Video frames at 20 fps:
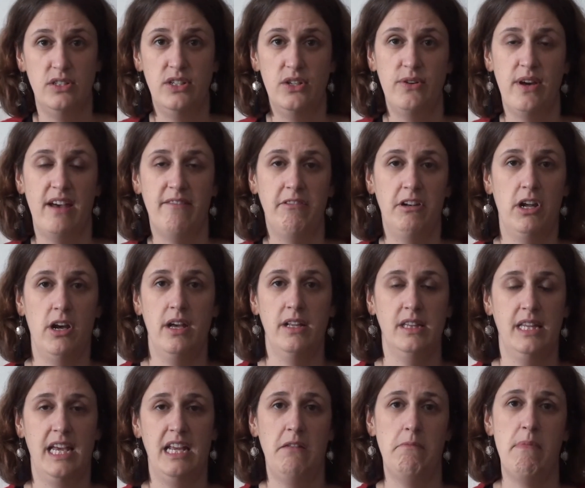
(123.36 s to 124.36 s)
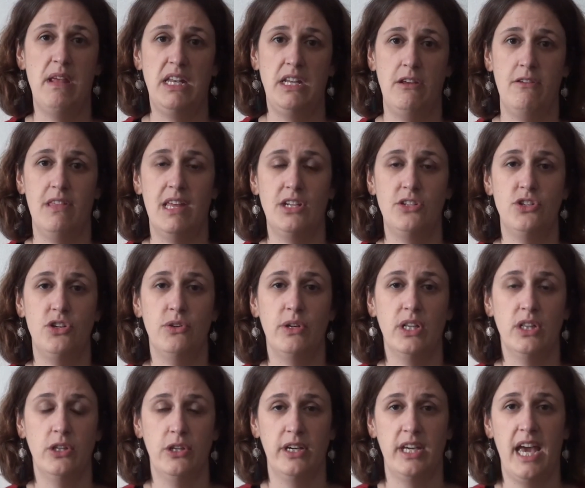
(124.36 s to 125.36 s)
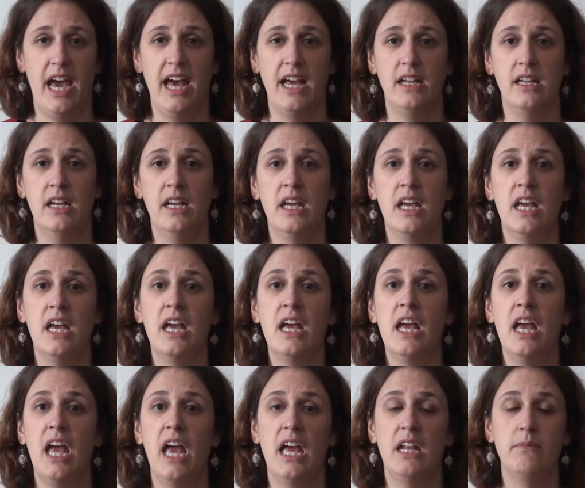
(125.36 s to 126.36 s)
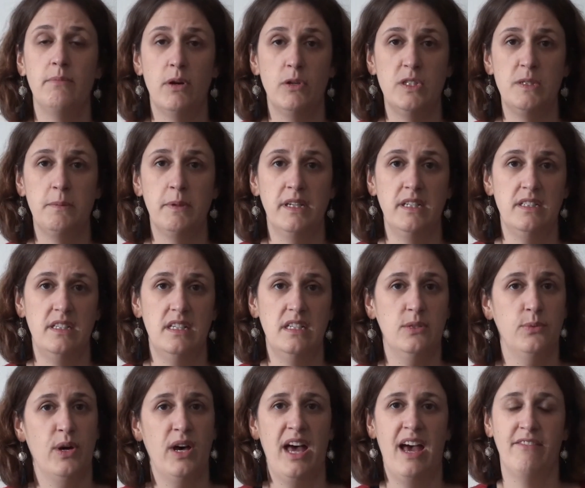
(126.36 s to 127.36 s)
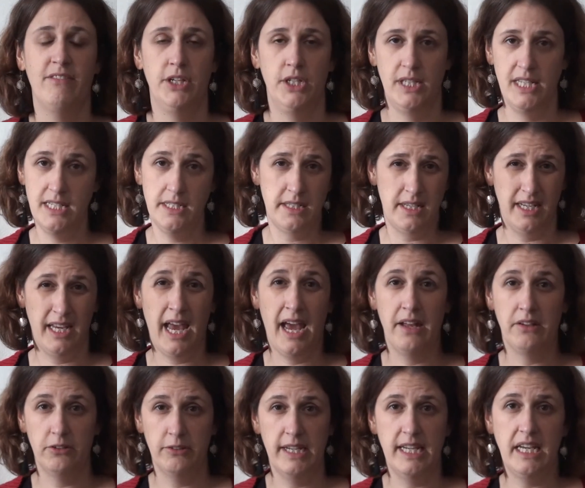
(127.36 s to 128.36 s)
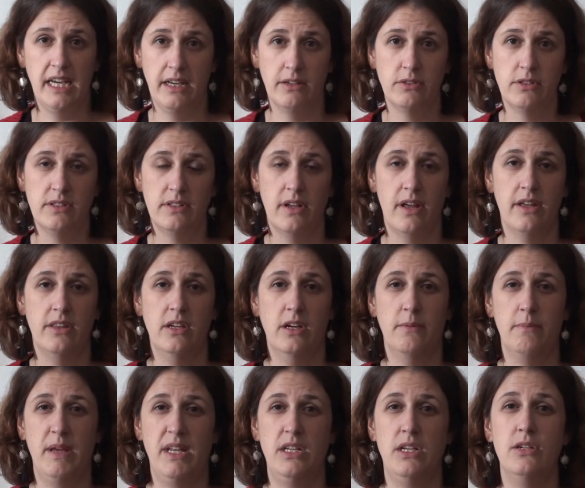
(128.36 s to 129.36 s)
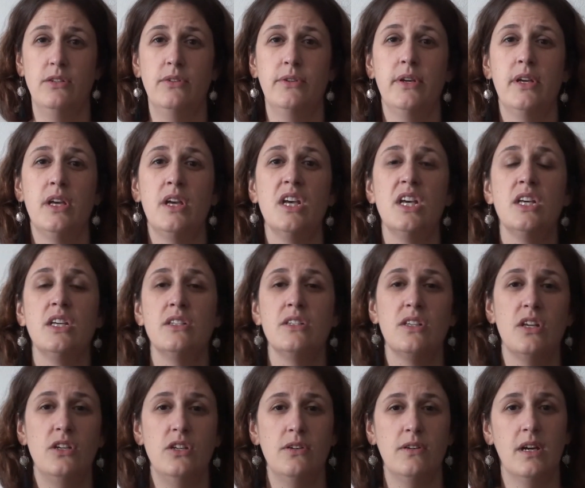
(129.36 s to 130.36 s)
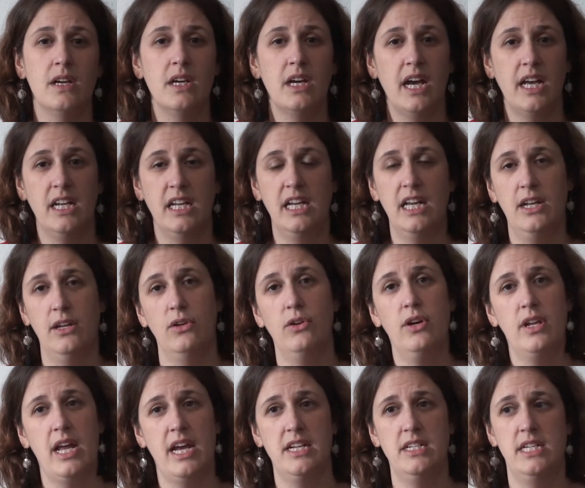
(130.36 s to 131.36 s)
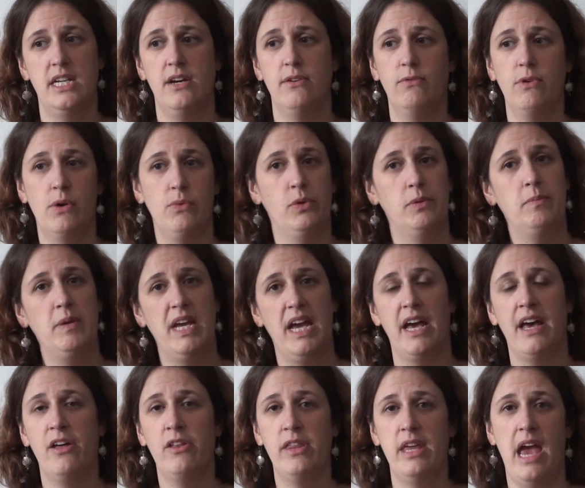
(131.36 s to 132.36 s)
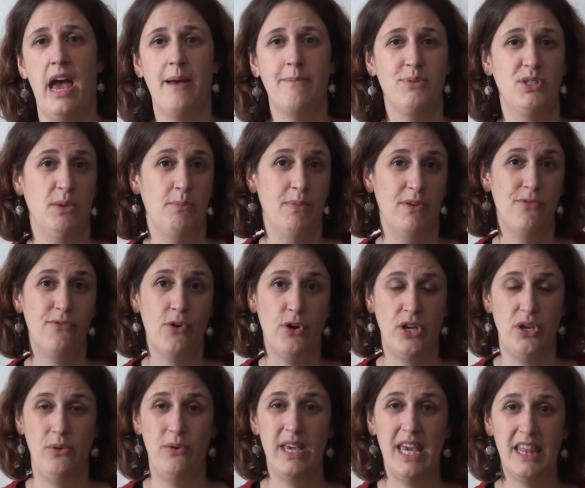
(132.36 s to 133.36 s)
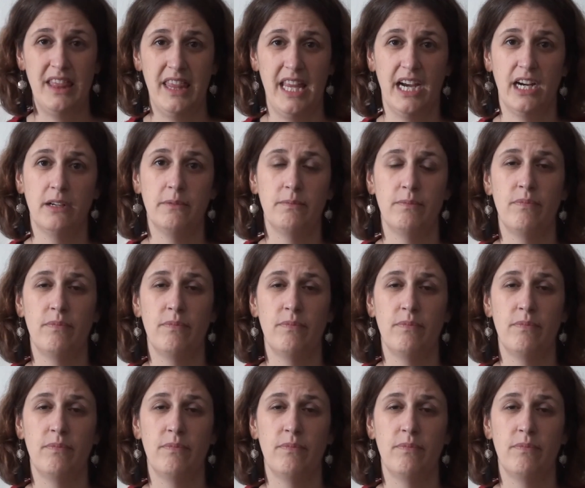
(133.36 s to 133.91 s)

do have an online menu that you can look at, and most places will have at least a calorie count on their menu, so you can kind of get a good idea of what would be a healthy option before you get there.